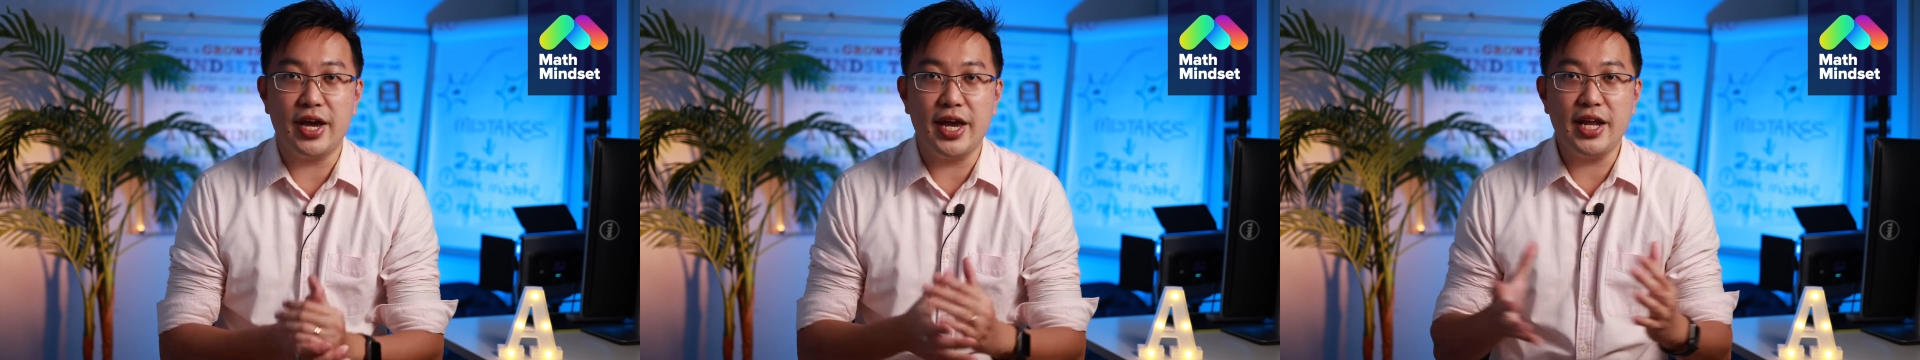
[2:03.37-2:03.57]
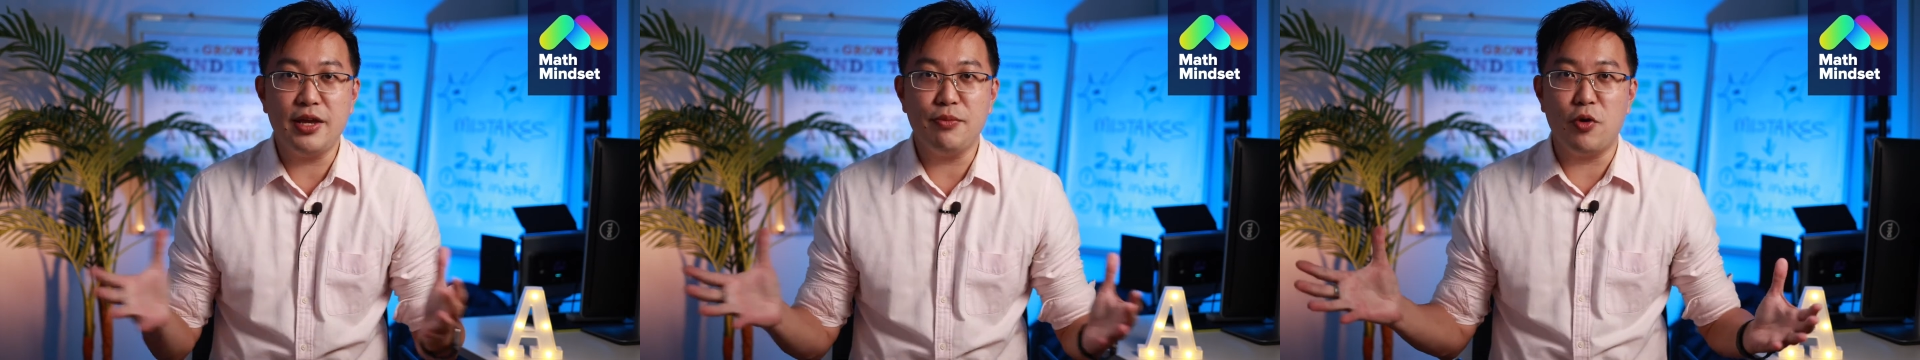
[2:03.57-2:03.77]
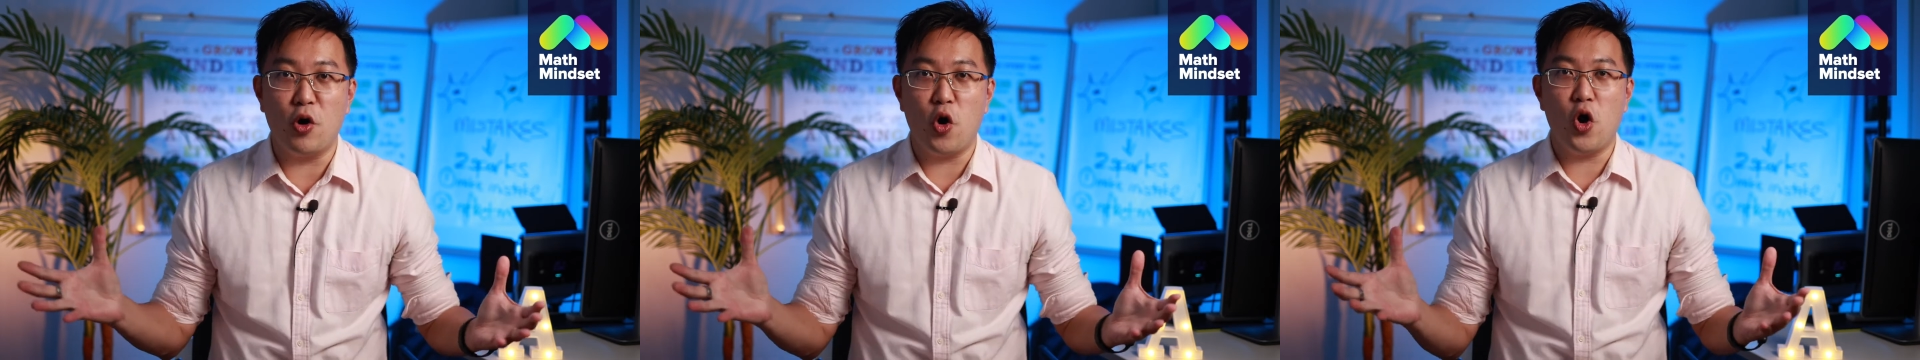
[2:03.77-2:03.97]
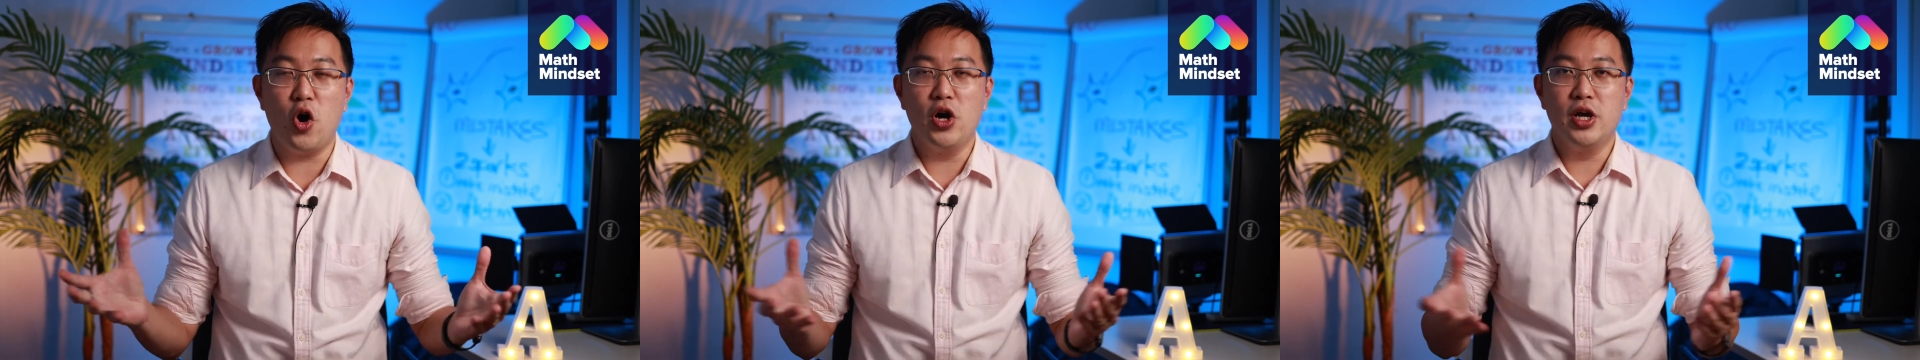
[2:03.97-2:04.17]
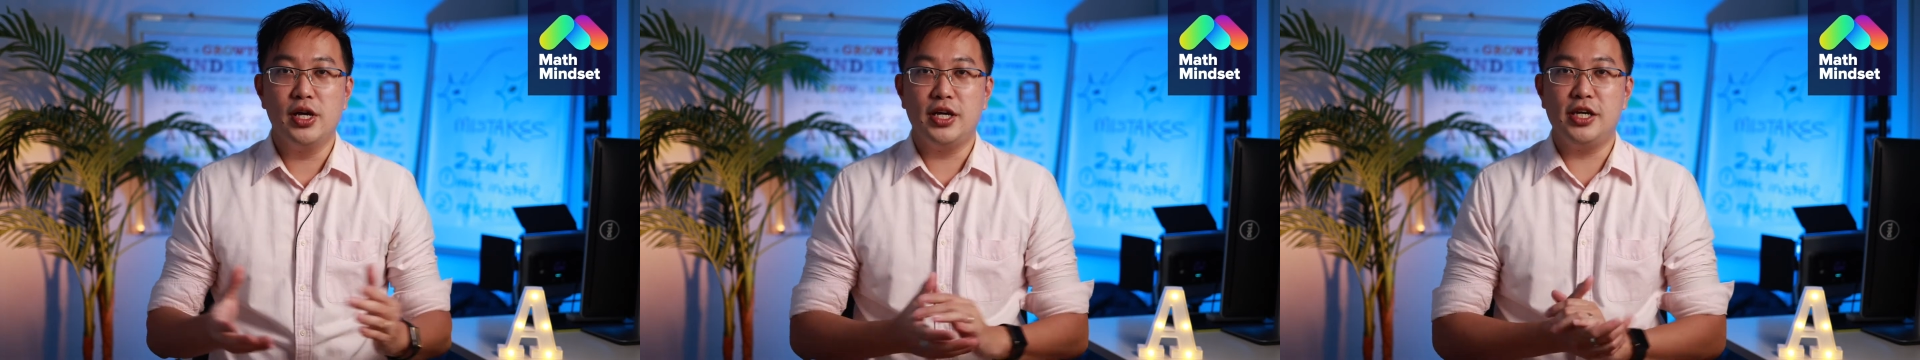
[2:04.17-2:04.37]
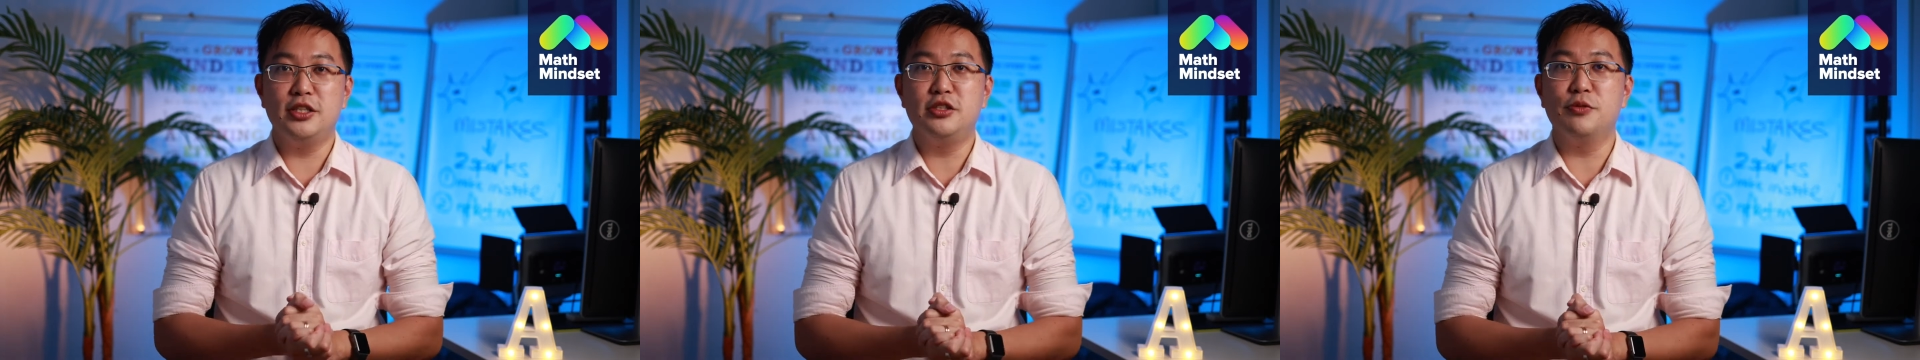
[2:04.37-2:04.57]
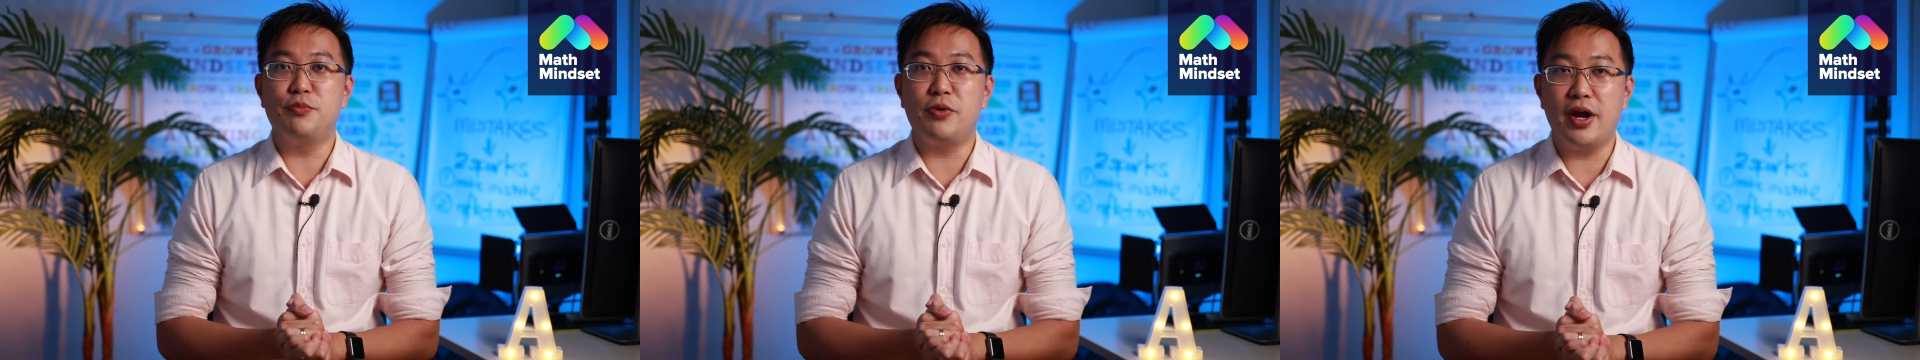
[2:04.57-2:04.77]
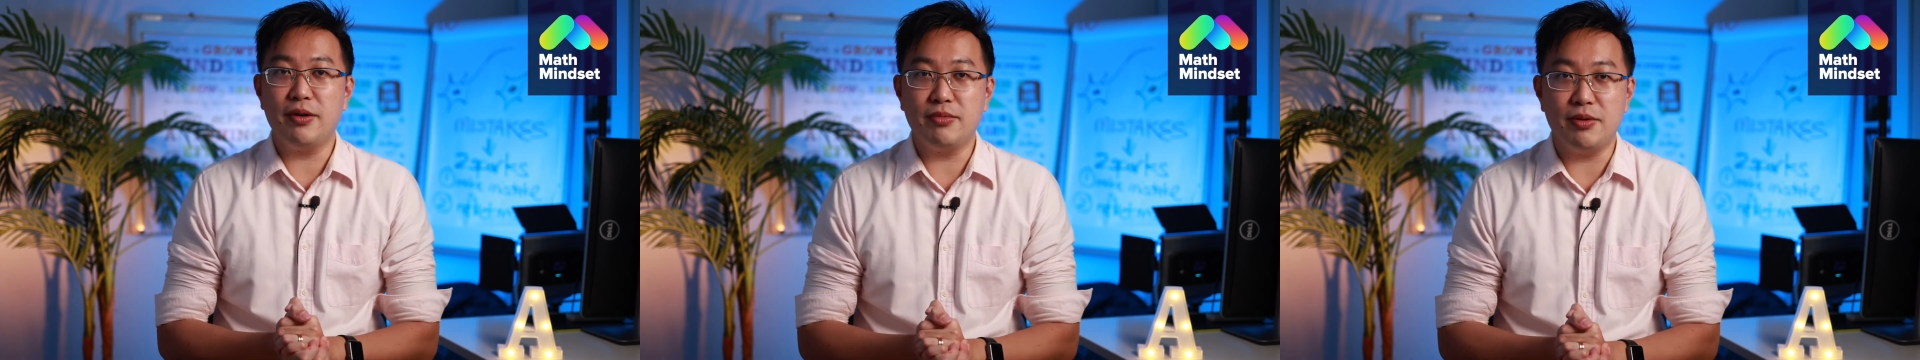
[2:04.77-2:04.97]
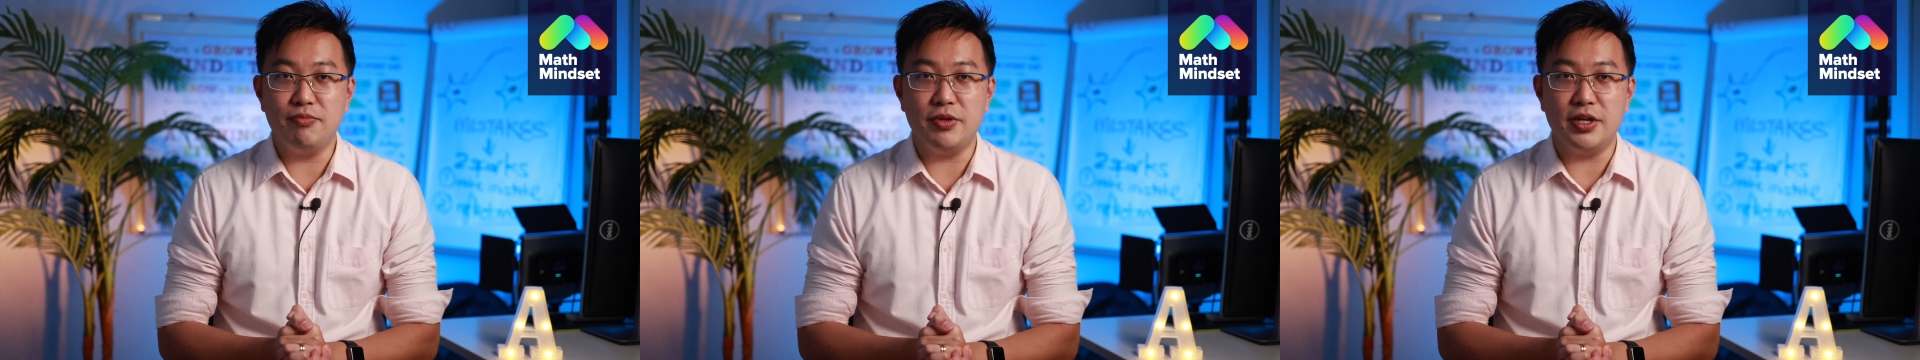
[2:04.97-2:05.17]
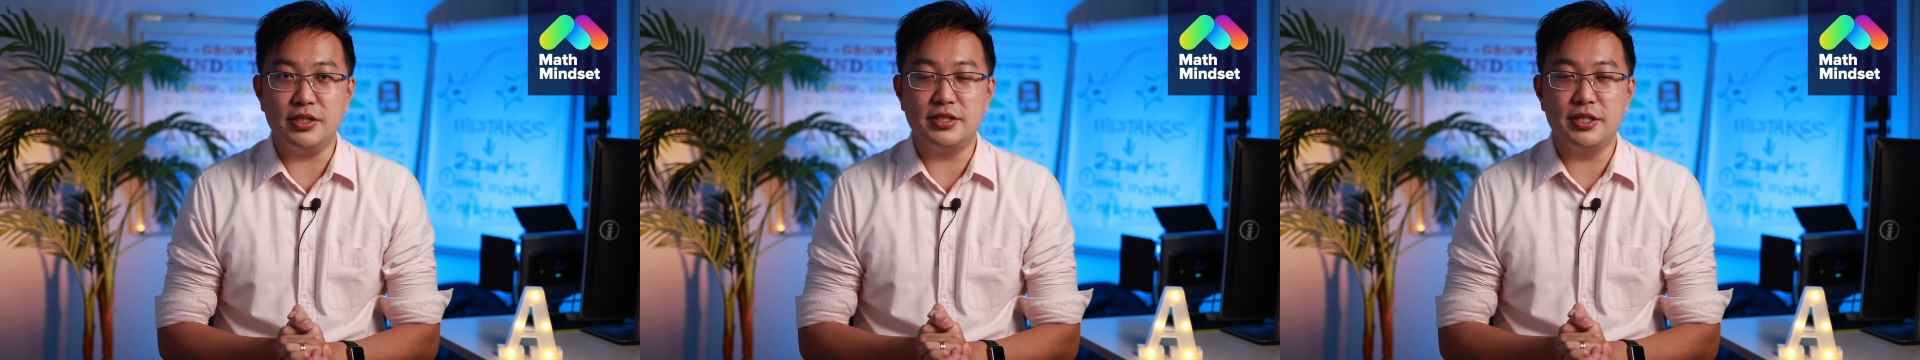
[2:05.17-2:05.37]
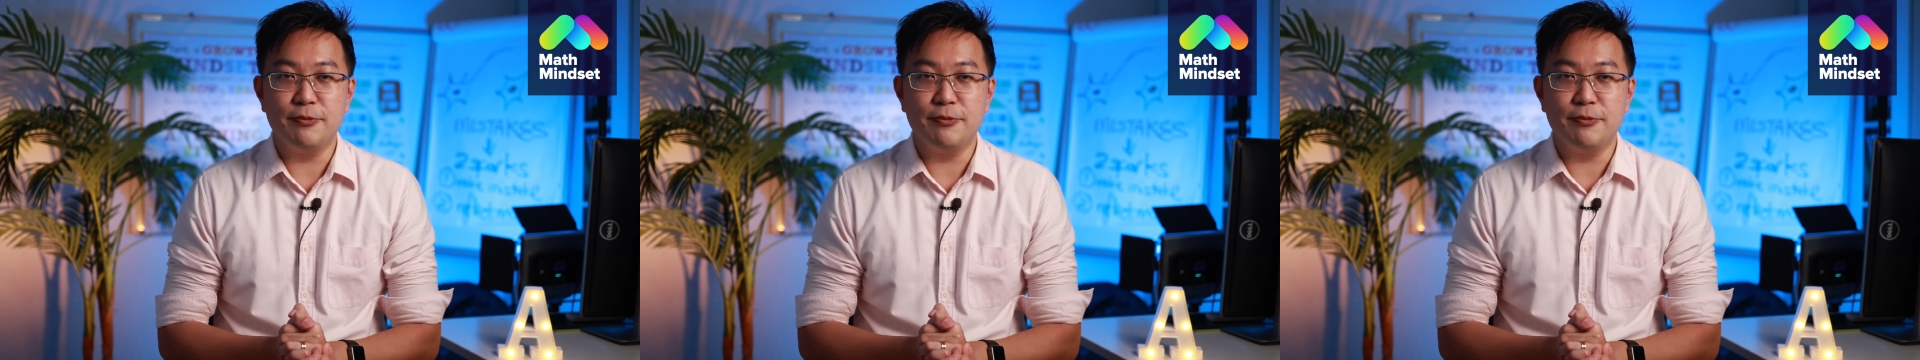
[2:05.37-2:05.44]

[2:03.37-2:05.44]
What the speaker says: anymore into prime numbers.